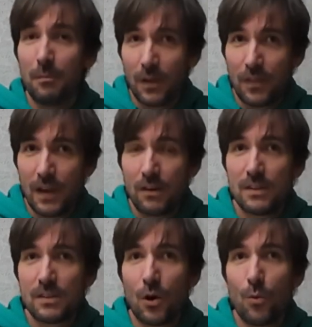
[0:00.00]
But there
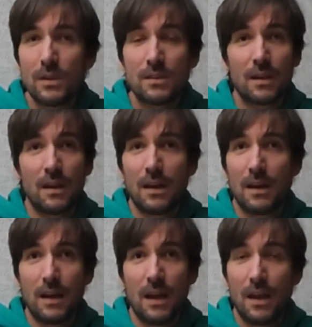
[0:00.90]
is always
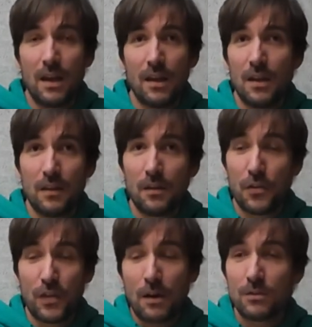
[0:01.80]

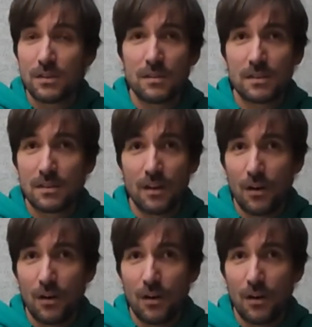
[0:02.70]
thousands